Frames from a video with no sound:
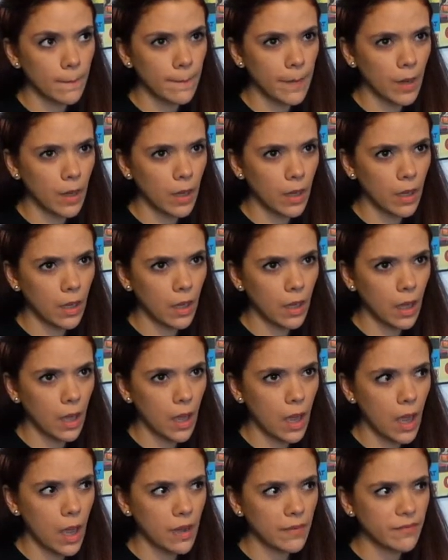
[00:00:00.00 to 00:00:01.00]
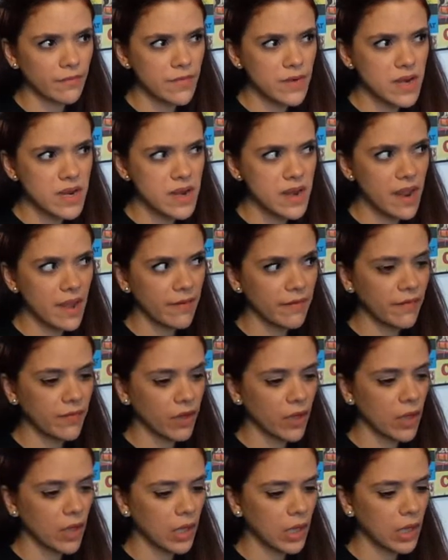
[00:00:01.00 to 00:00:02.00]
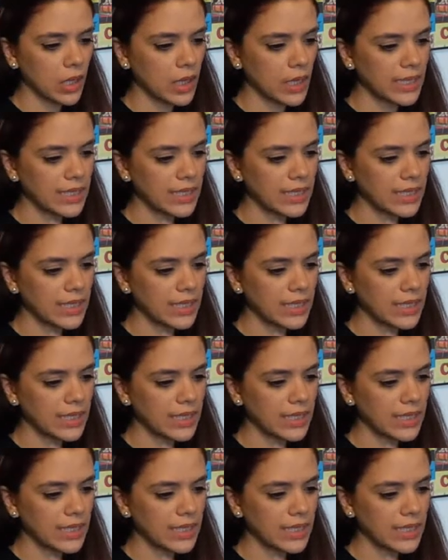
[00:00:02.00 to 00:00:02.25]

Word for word: but I've never